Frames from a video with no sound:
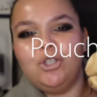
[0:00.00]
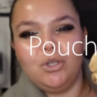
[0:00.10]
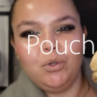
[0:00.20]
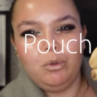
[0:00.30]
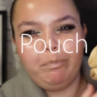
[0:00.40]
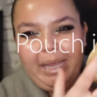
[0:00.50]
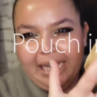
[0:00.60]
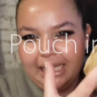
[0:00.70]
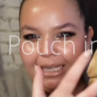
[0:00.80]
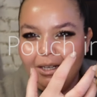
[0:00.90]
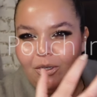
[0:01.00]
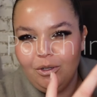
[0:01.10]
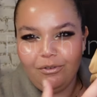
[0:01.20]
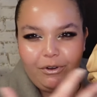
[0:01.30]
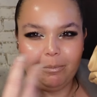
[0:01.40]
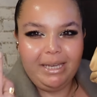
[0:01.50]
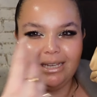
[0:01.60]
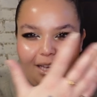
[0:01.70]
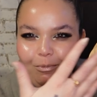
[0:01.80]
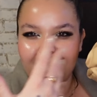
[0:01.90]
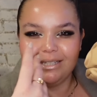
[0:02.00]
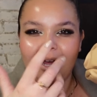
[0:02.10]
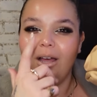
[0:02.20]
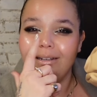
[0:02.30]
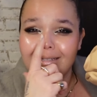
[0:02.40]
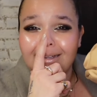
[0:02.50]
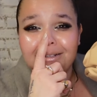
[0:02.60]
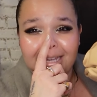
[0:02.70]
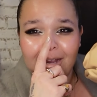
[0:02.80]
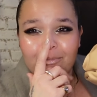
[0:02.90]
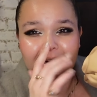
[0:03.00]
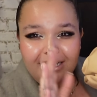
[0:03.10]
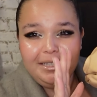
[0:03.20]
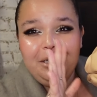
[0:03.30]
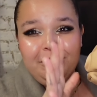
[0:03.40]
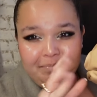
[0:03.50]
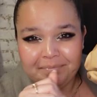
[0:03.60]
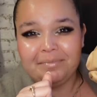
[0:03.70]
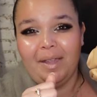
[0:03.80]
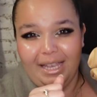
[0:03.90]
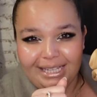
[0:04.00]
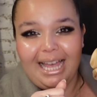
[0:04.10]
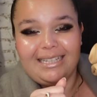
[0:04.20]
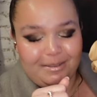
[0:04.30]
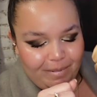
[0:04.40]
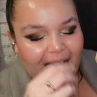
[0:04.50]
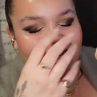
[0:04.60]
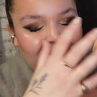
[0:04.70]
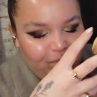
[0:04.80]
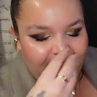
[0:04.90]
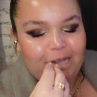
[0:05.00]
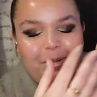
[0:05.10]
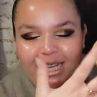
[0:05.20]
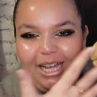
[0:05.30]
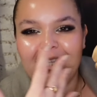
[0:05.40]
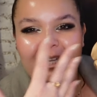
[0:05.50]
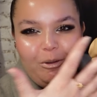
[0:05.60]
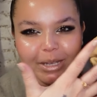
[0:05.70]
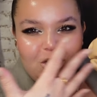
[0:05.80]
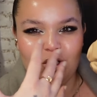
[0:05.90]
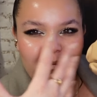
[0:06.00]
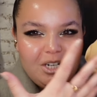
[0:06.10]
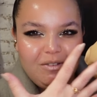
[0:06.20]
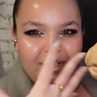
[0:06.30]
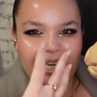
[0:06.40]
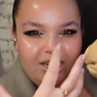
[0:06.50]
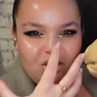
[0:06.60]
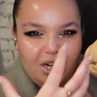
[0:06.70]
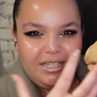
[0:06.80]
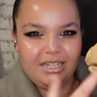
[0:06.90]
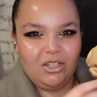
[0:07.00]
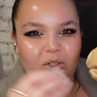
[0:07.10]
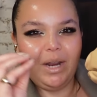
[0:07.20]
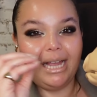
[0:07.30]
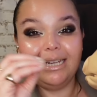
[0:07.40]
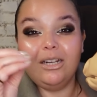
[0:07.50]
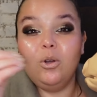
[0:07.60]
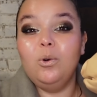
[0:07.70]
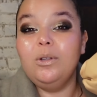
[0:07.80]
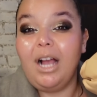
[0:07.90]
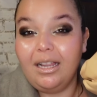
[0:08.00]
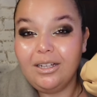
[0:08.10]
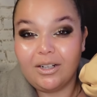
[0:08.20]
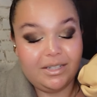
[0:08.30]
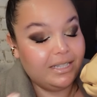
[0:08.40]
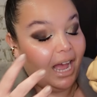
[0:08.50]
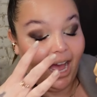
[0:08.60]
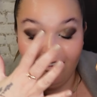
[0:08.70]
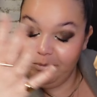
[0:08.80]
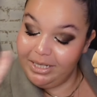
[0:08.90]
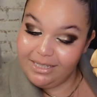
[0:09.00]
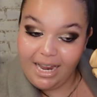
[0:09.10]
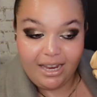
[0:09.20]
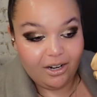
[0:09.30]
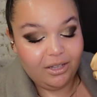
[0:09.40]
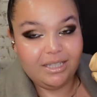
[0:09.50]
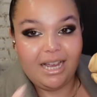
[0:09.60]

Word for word: too pinky nude for me. Can we, honestly on camera, yes, I, it might be a little bit too much of an interesting nude. I need cool colors. I've been saying it all the